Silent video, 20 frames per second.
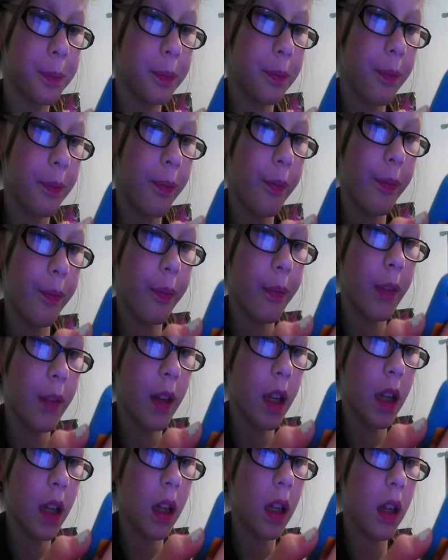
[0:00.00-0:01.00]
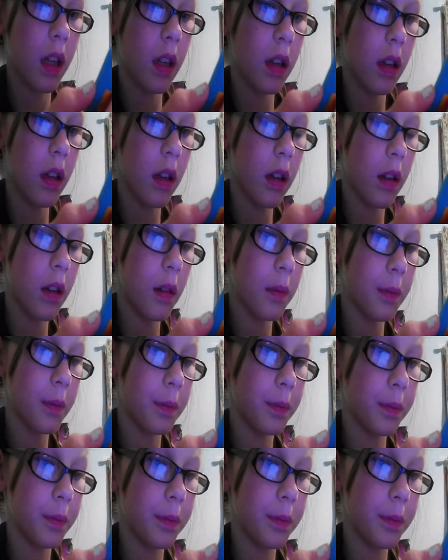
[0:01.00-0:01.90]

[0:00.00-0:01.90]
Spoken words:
(silence)